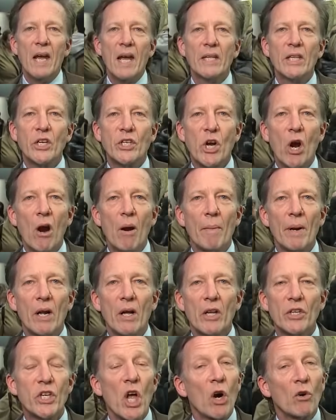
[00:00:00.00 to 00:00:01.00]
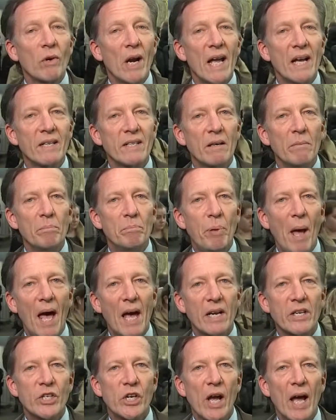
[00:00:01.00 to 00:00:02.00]
In the terminals, random
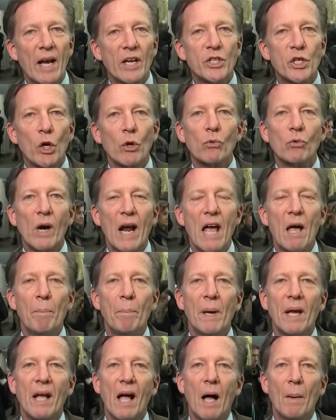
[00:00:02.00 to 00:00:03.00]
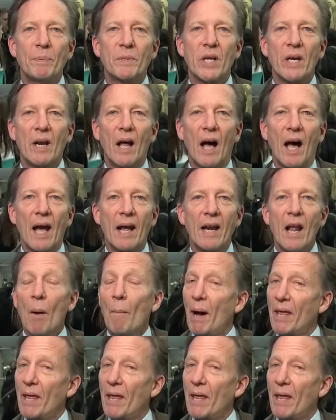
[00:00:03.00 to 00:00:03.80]
bag checks are ramping up tonight.